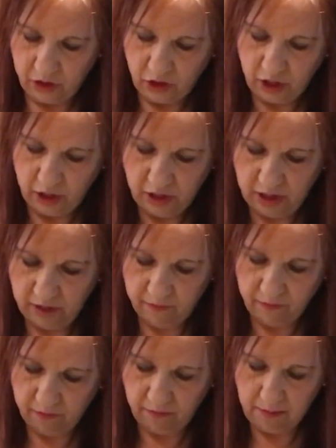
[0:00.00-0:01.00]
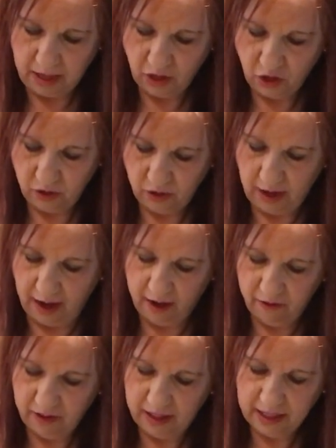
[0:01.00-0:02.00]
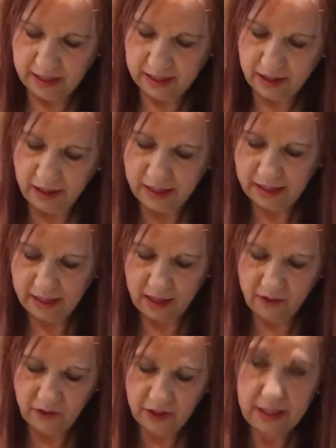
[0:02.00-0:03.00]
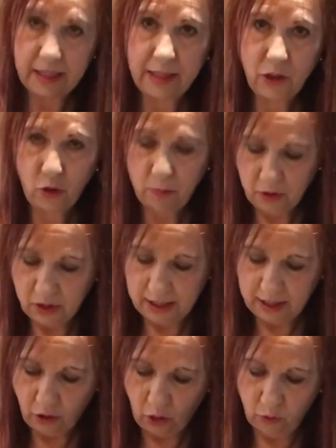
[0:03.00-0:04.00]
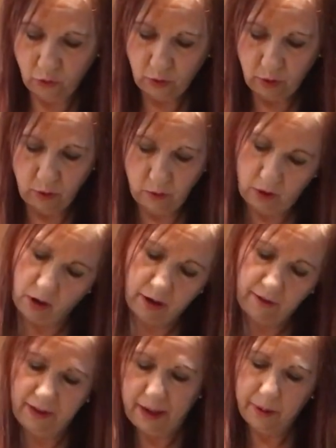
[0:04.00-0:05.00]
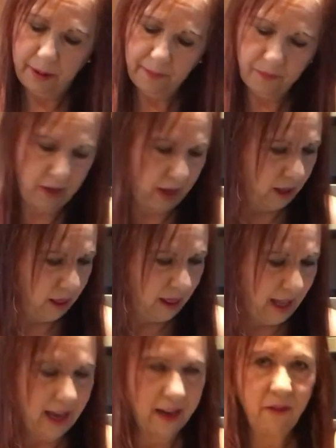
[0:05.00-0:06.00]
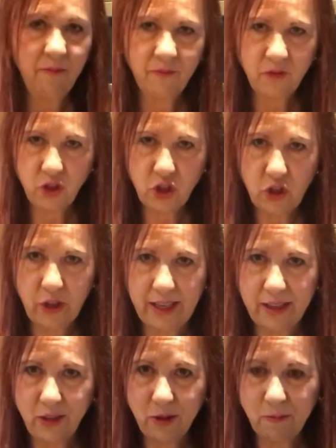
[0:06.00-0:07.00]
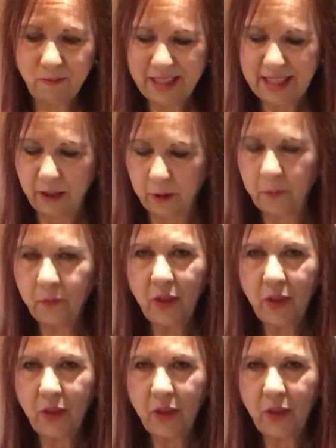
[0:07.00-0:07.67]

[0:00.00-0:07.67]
Just make sure everything's nice and evenly distributed through the cauliflower, and then chuck in some dill.